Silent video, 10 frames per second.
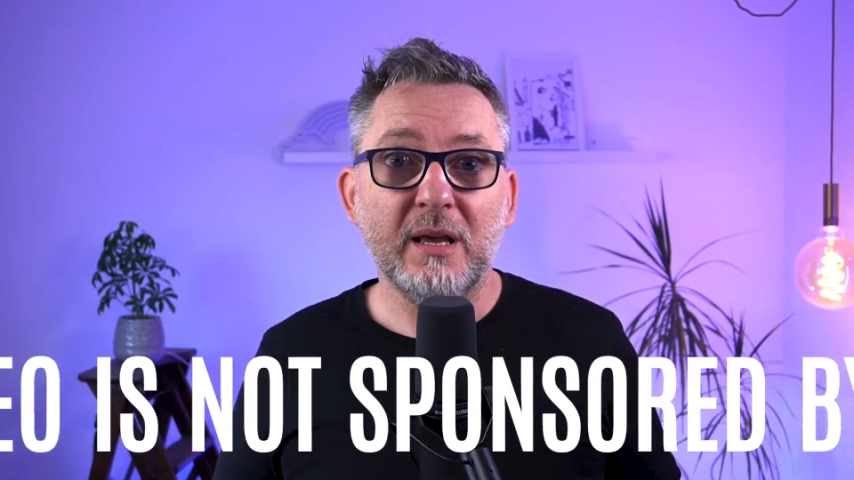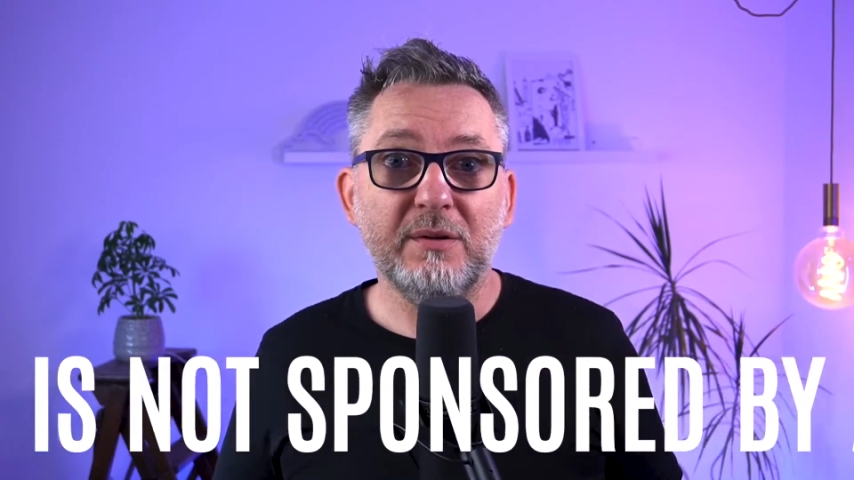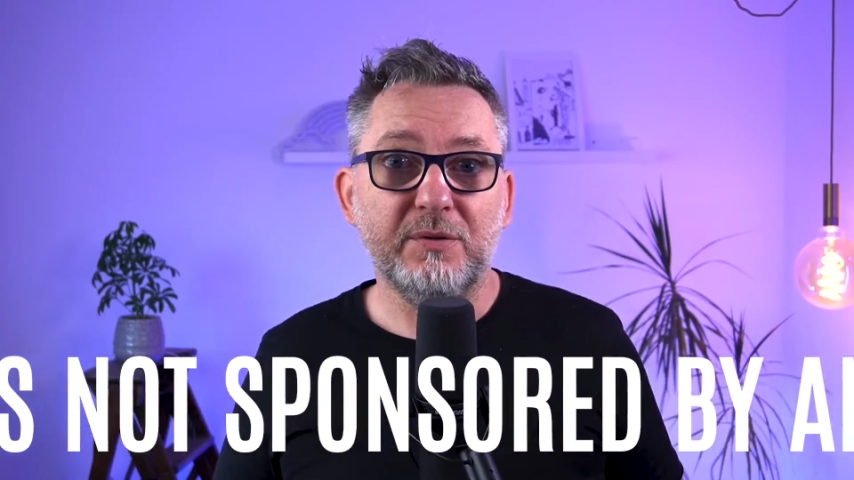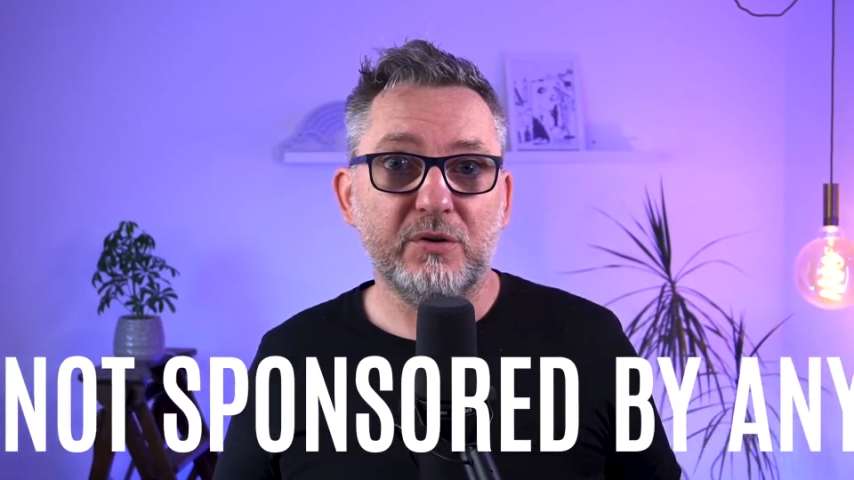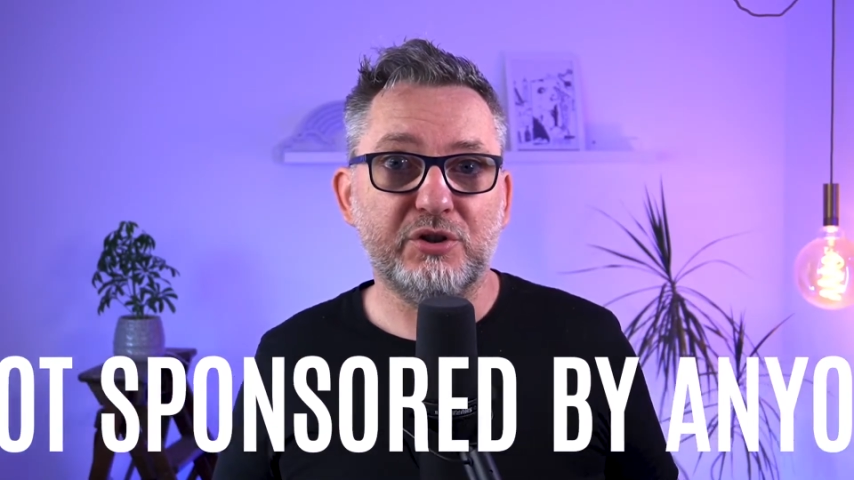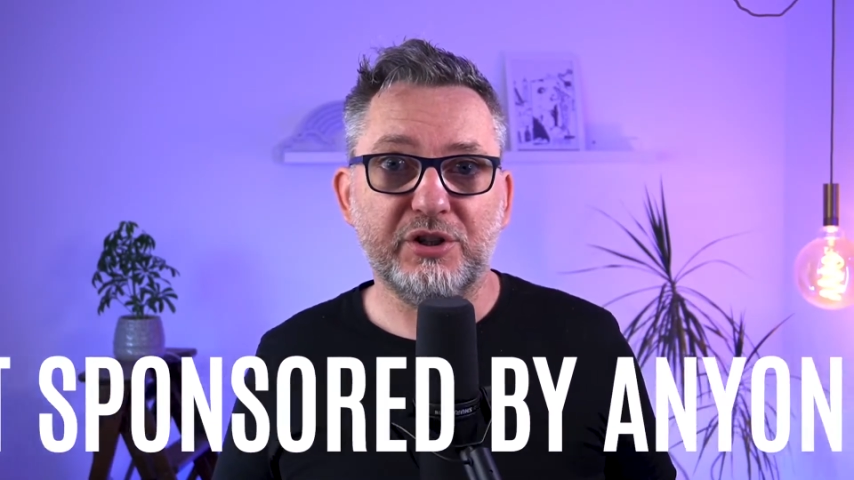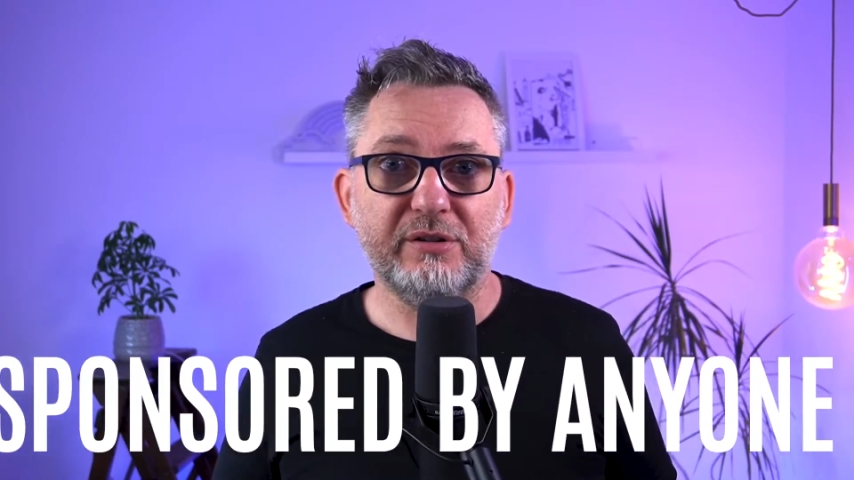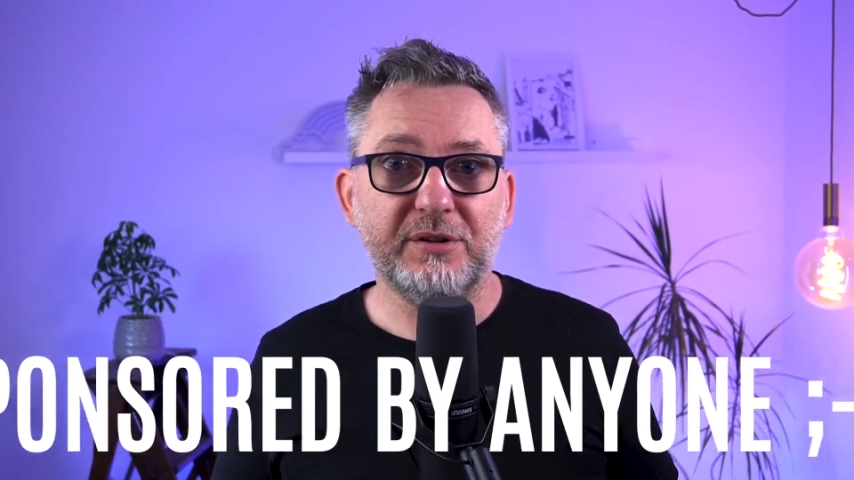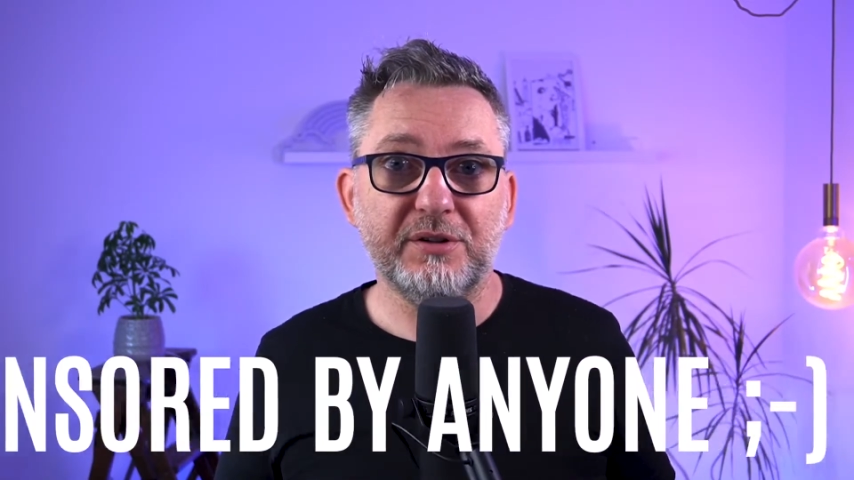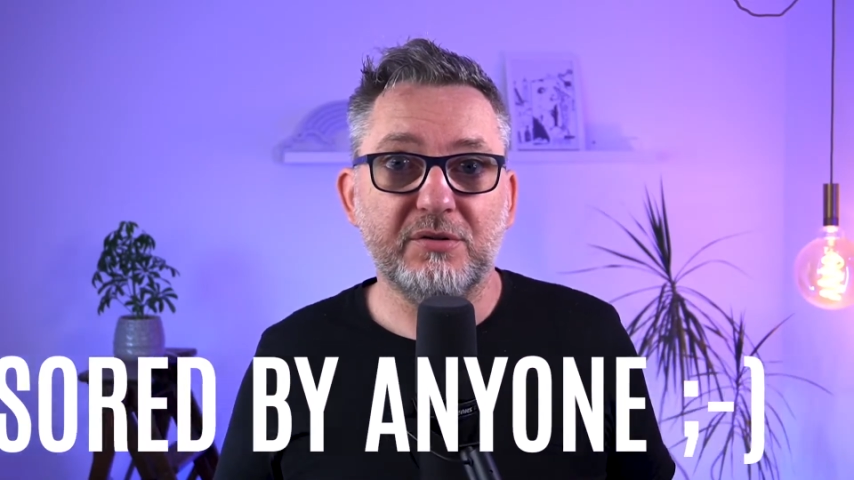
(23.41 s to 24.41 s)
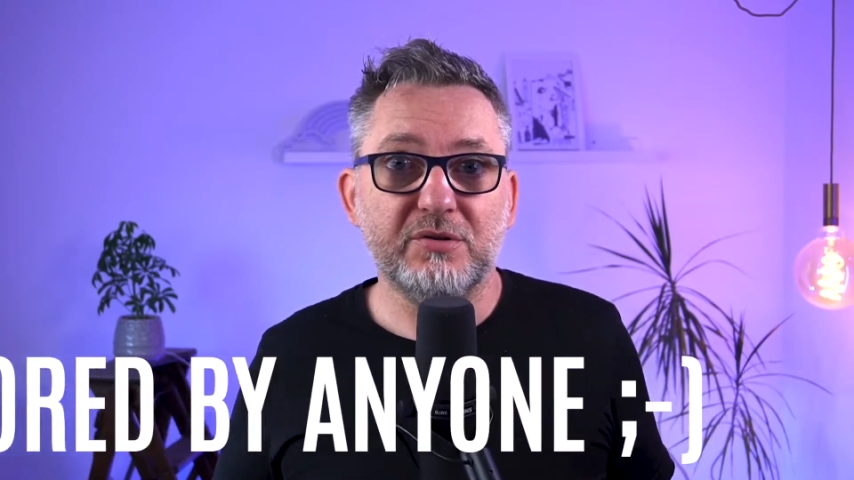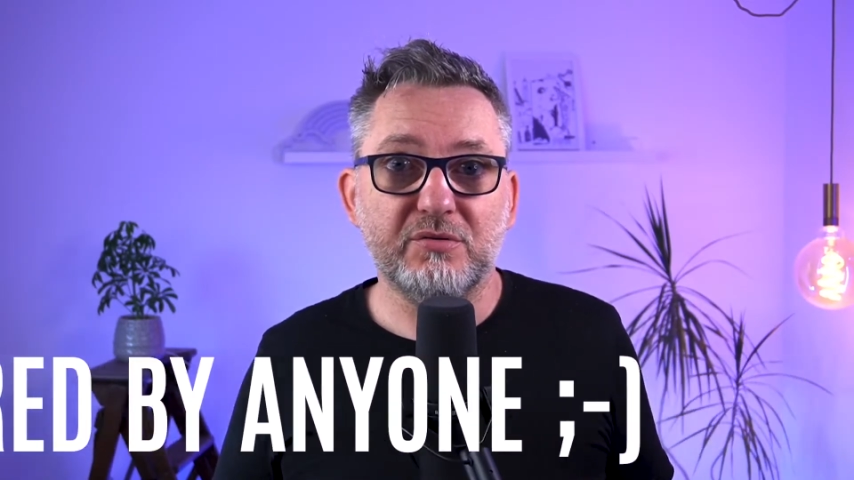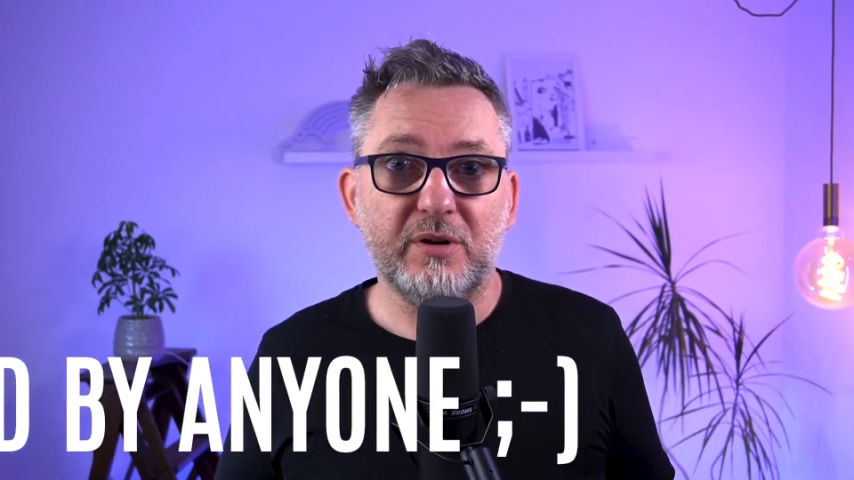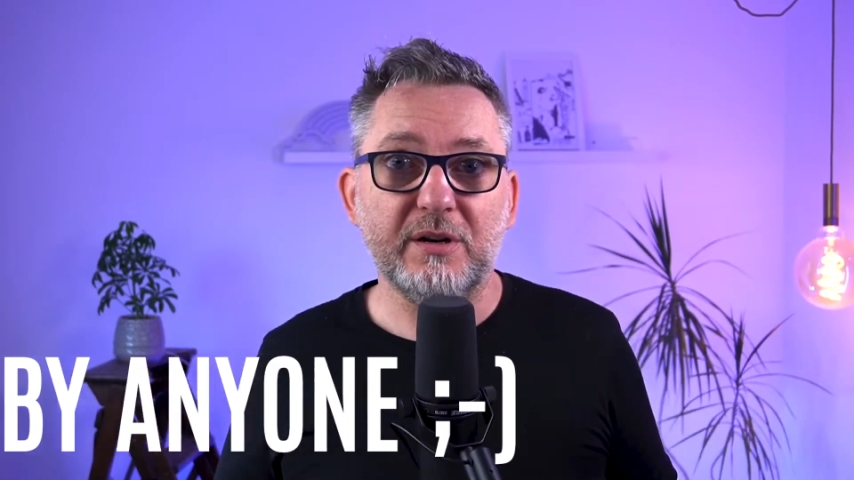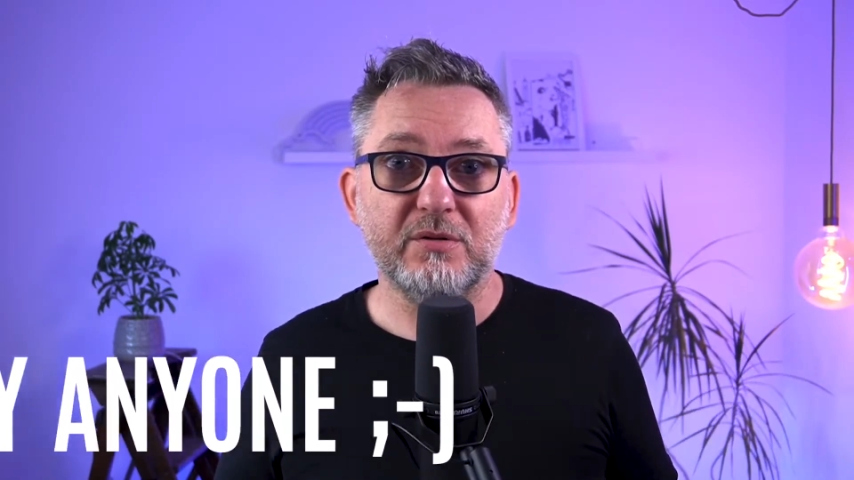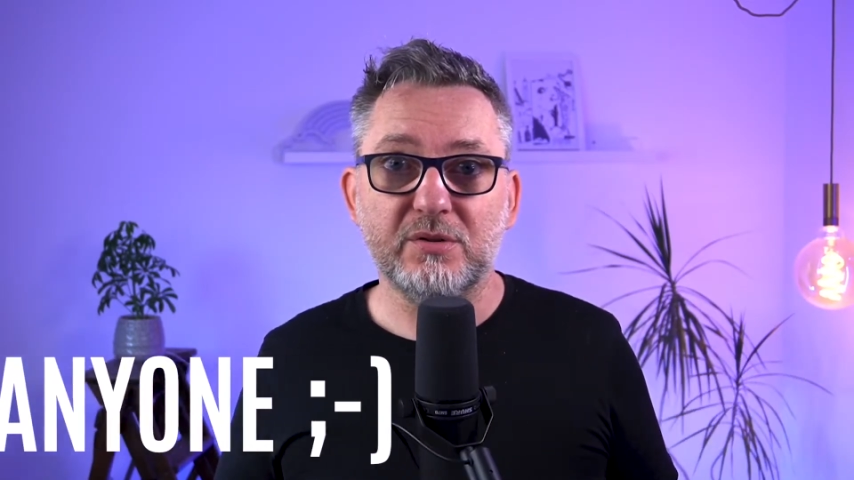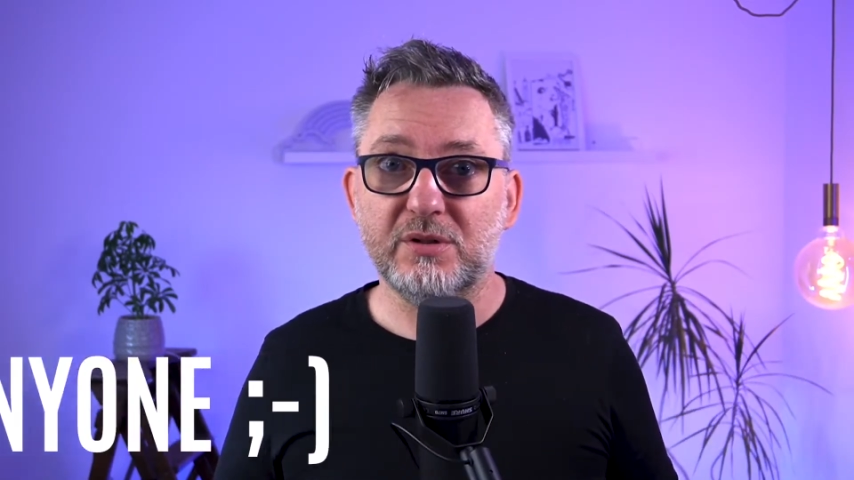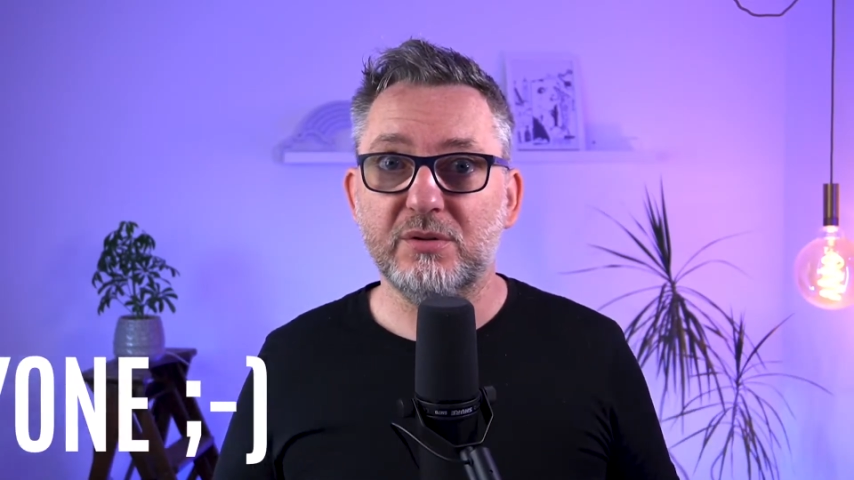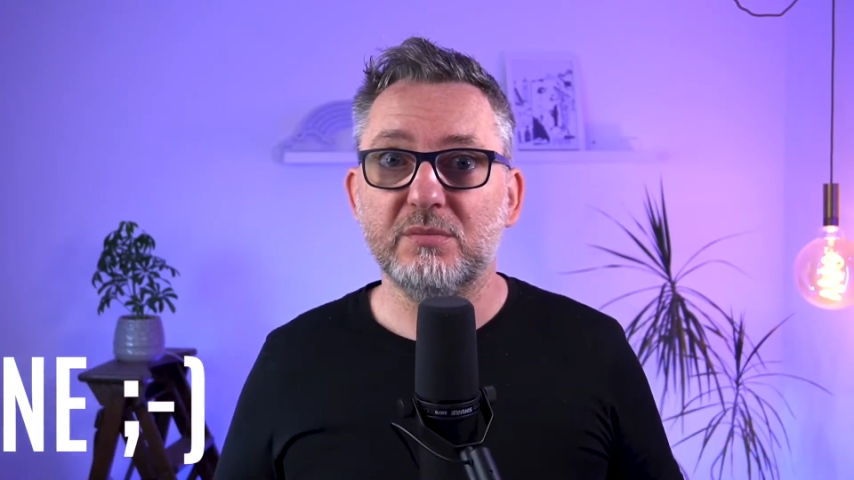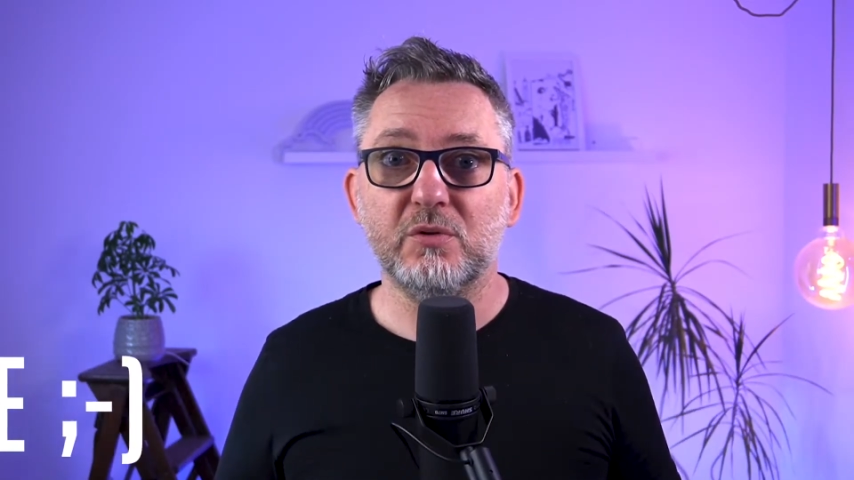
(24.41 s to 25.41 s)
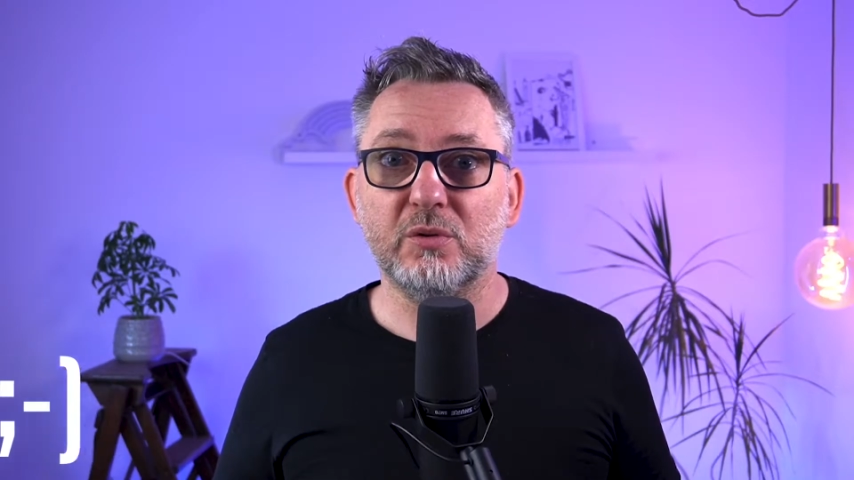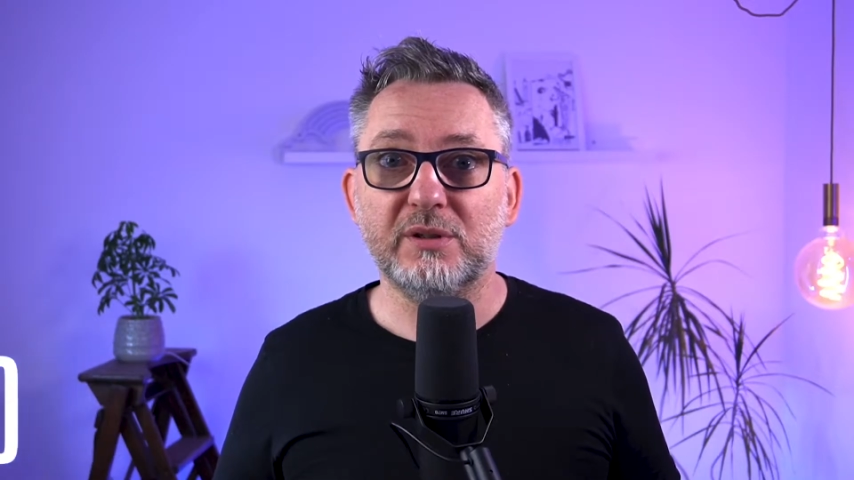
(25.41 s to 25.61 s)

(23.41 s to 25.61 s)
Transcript: if you're sharing your screen on Zoom or